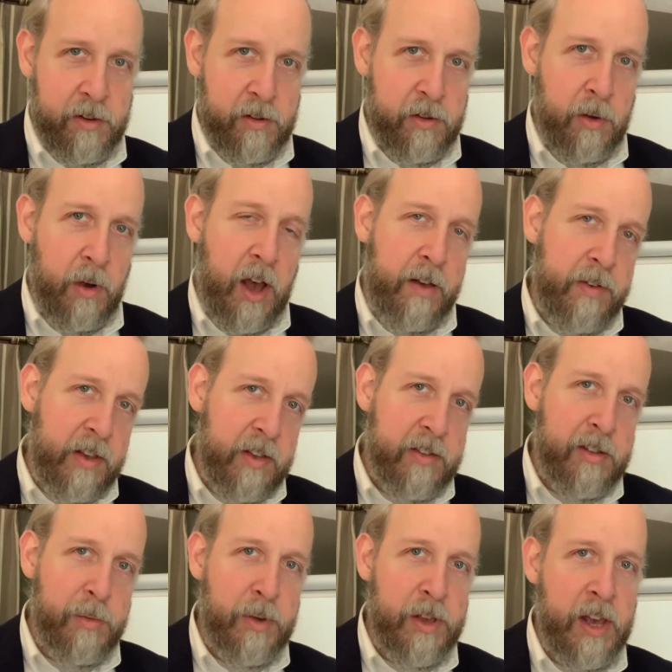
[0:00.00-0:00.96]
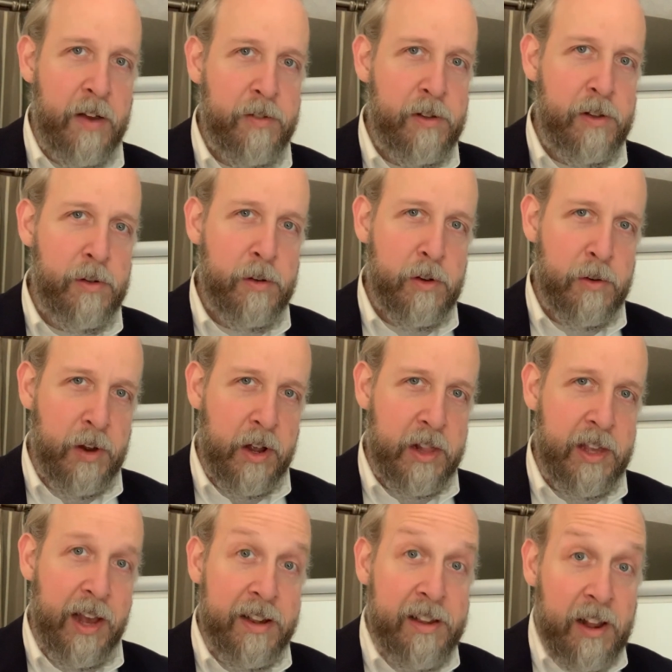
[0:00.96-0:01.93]
So obviously we have to
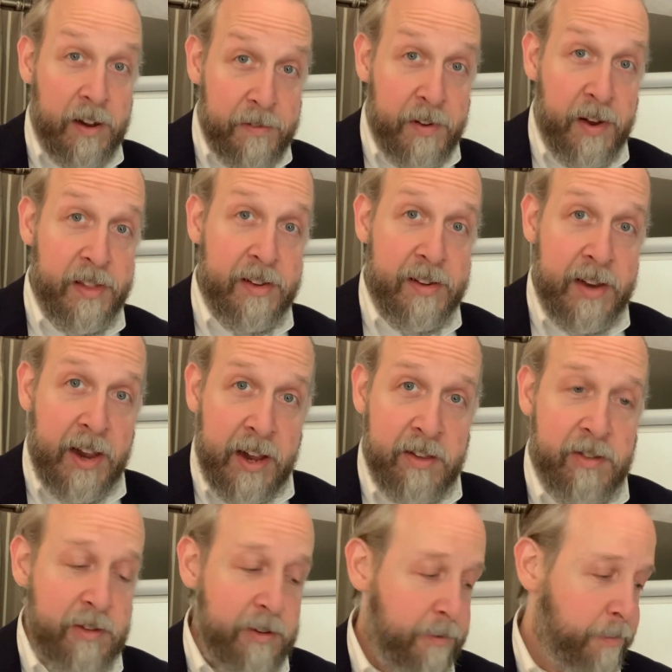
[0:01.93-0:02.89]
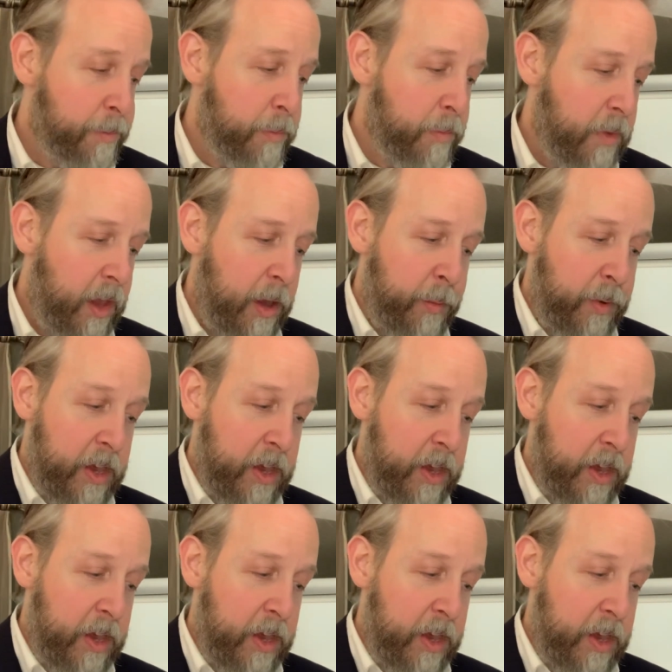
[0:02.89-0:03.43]
correctly identify the test, and we